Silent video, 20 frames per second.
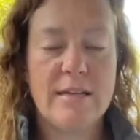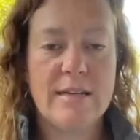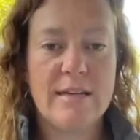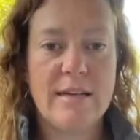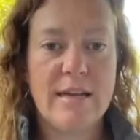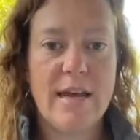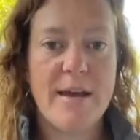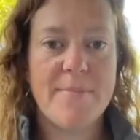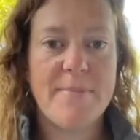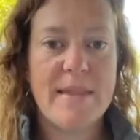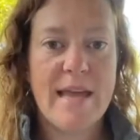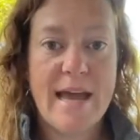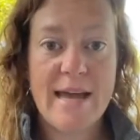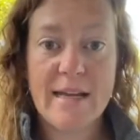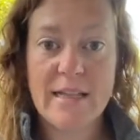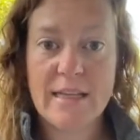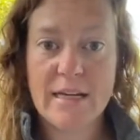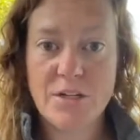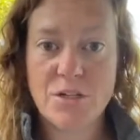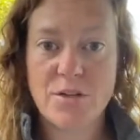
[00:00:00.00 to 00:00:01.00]
not
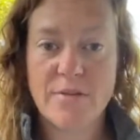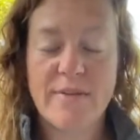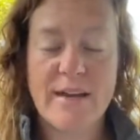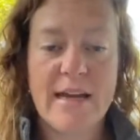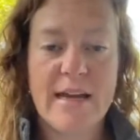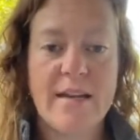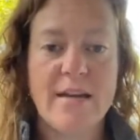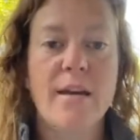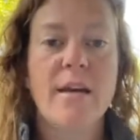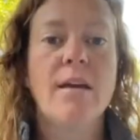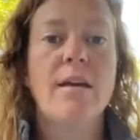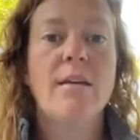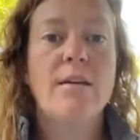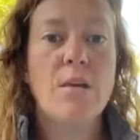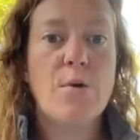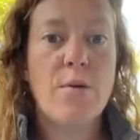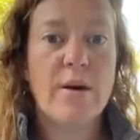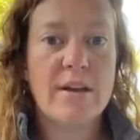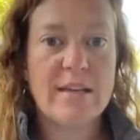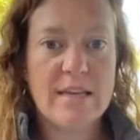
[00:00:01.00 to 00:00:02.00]
electrified.
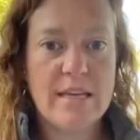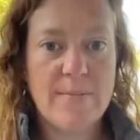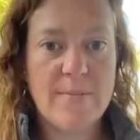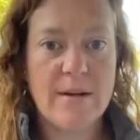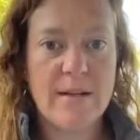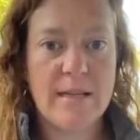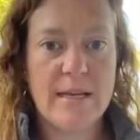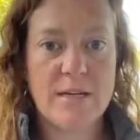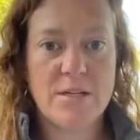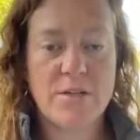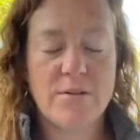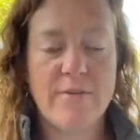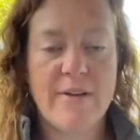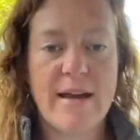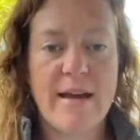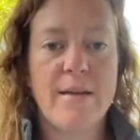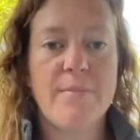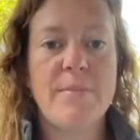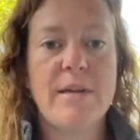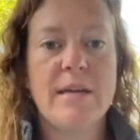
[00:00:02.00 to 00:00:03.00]
You want to keep it
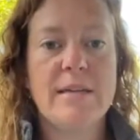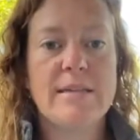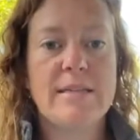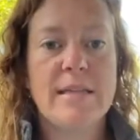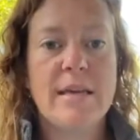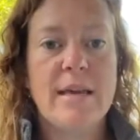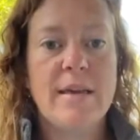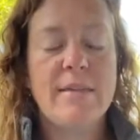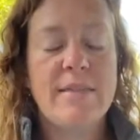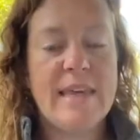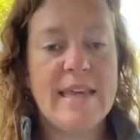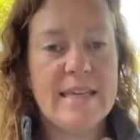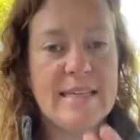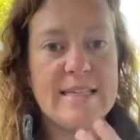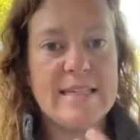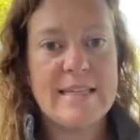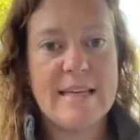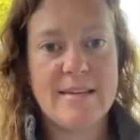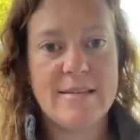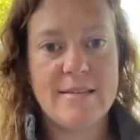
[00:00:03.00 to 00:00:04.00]
electrified because they can
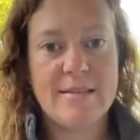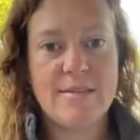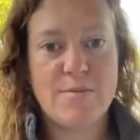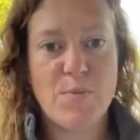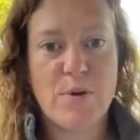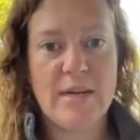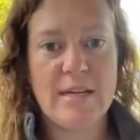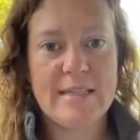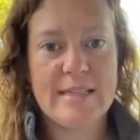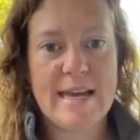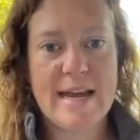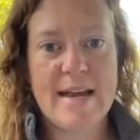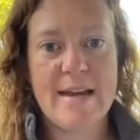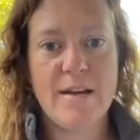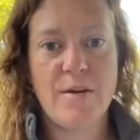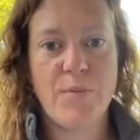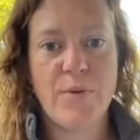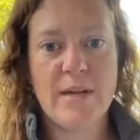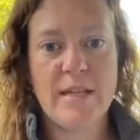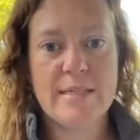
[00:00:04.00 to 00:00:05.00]
sense when it's on
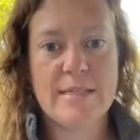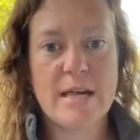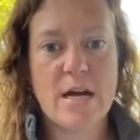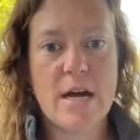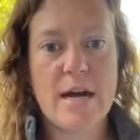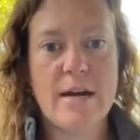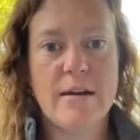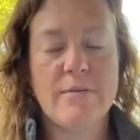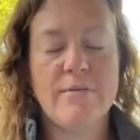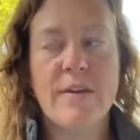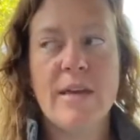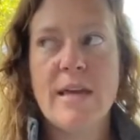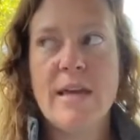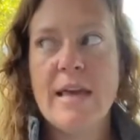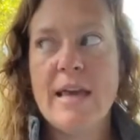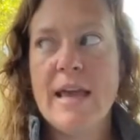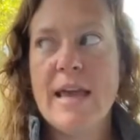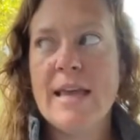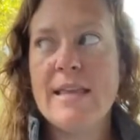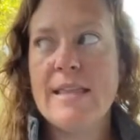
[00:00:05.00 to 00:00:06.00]
and when it's off,
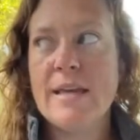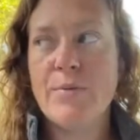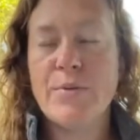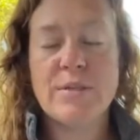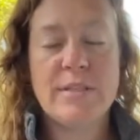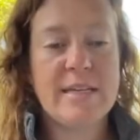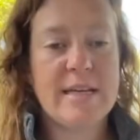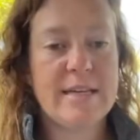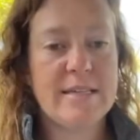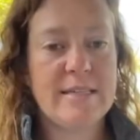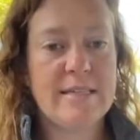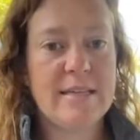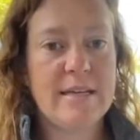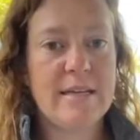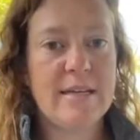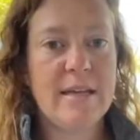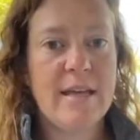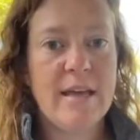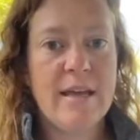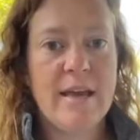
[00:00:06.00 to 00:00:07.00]
and they will test
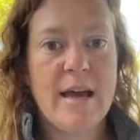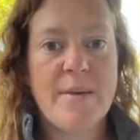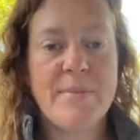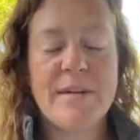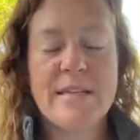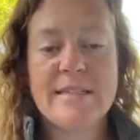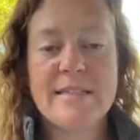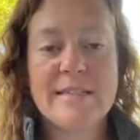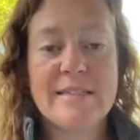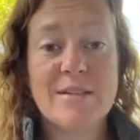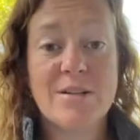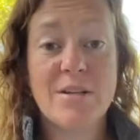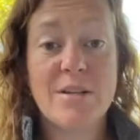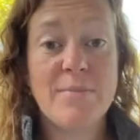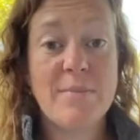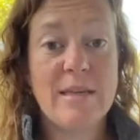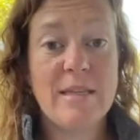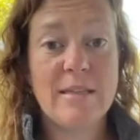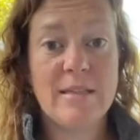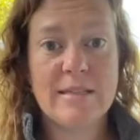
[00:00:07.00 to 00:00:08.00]
it. It doesn't necessarily
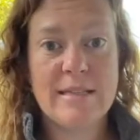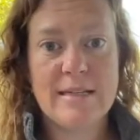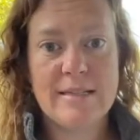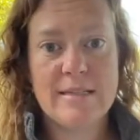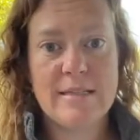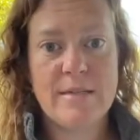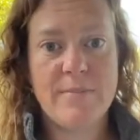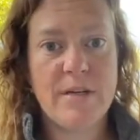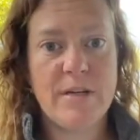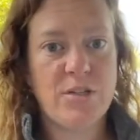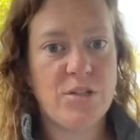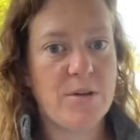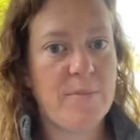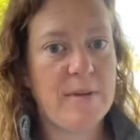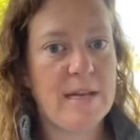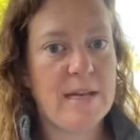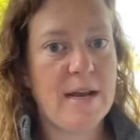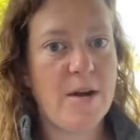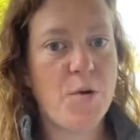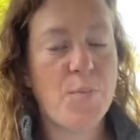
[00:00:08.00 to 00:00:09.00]
mean they'll test it by
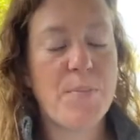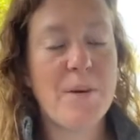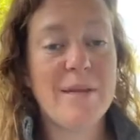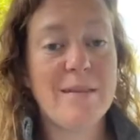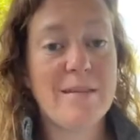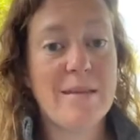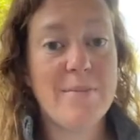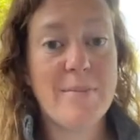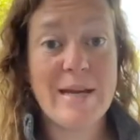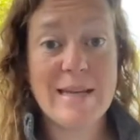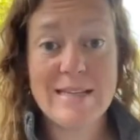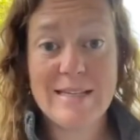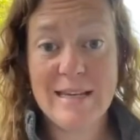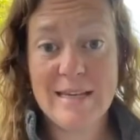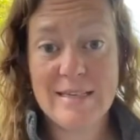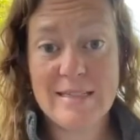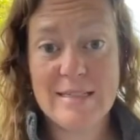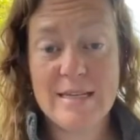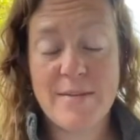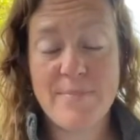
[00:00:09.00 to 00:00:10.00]
jumping out, but they might
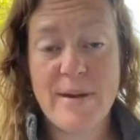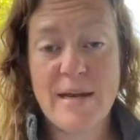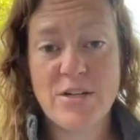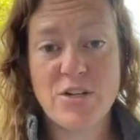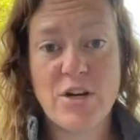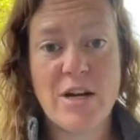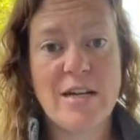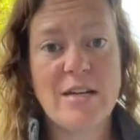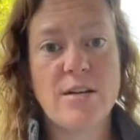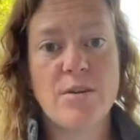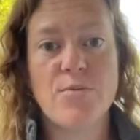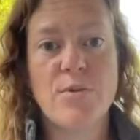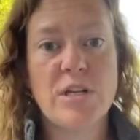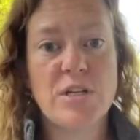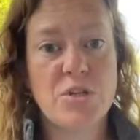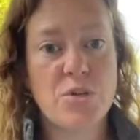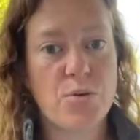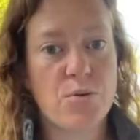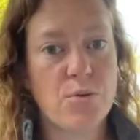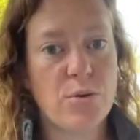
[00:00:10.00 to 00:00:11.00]
test it by trying to
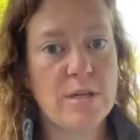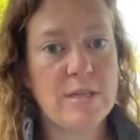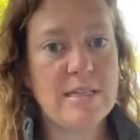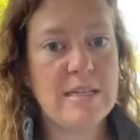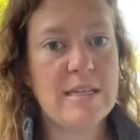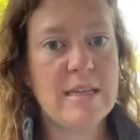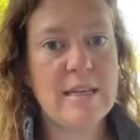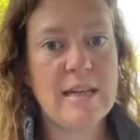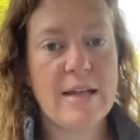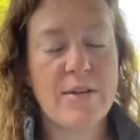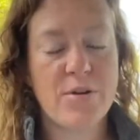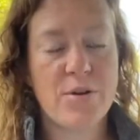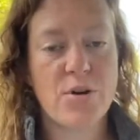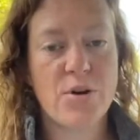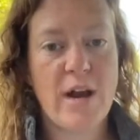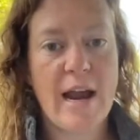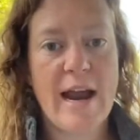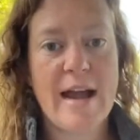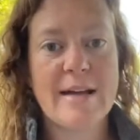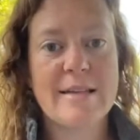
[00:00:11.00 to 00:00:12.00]
reach through it to eat other
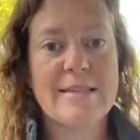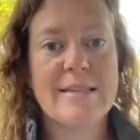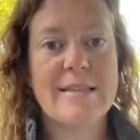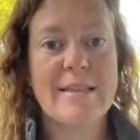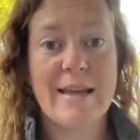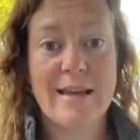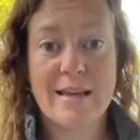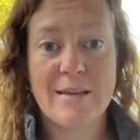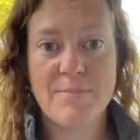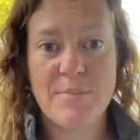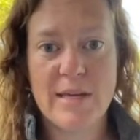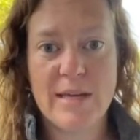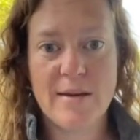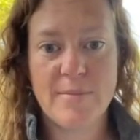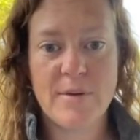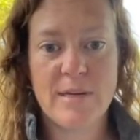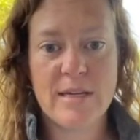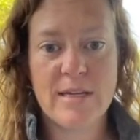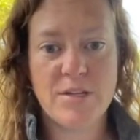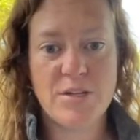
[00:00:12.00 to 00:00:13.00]
grass, and that can
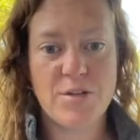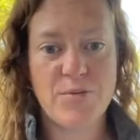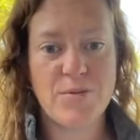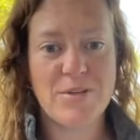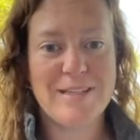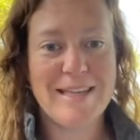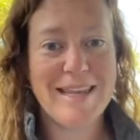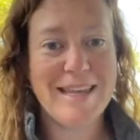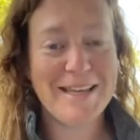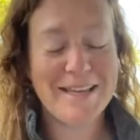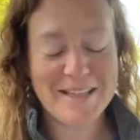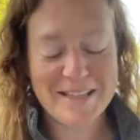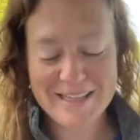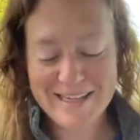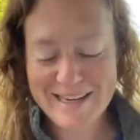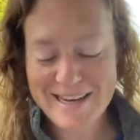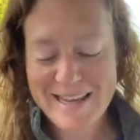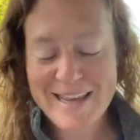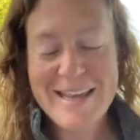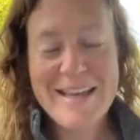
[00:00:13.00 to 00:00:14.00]
become an issue with
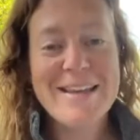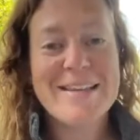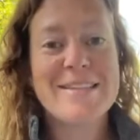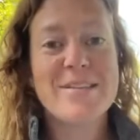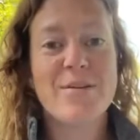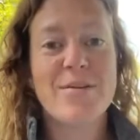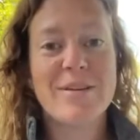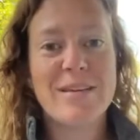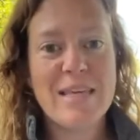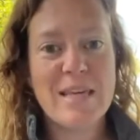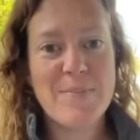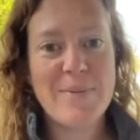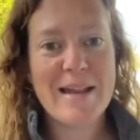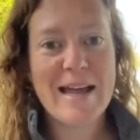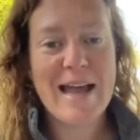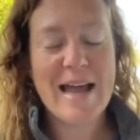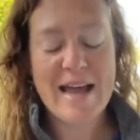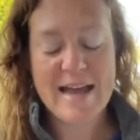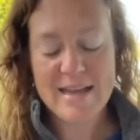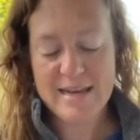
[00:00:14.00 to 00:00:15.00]
tangling. So keep it
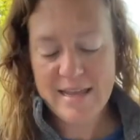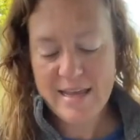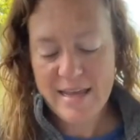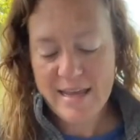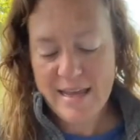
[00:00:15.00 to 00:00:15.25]
hot.